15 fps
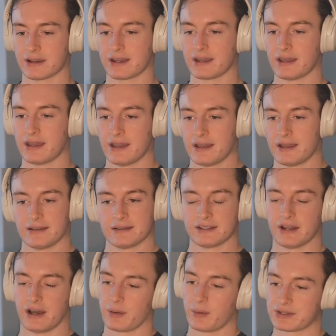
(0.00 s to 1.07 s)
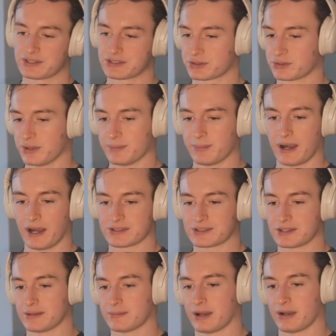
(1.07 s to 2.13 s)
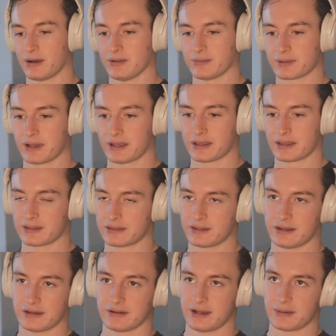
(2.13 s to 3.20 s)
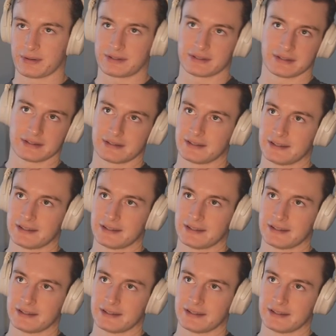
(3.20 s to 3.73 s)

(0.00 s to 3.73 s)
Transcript: And you know, I went to school in Boston. My whole probably you know I went to